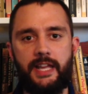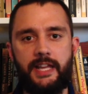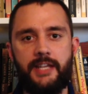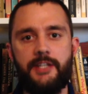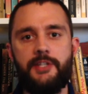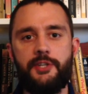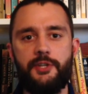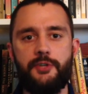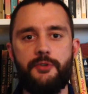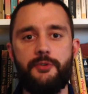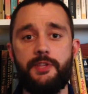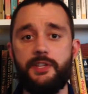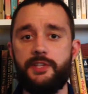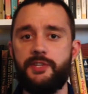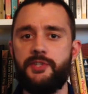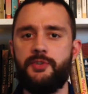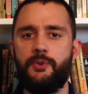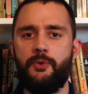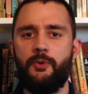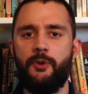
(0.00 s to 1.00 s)
into this
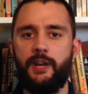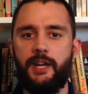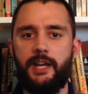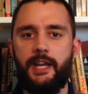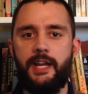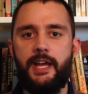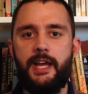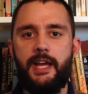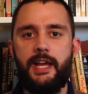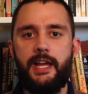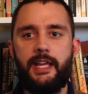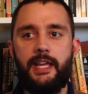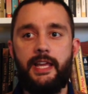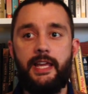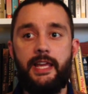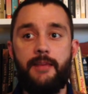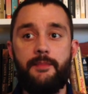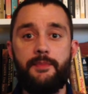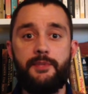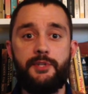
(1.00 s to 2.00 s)
story
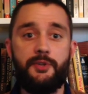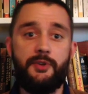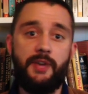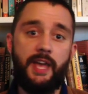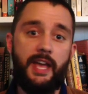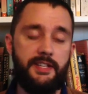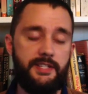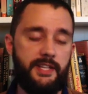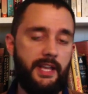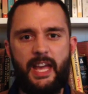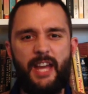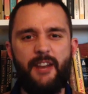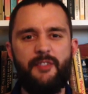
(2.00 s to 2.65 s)
keeps you guessing.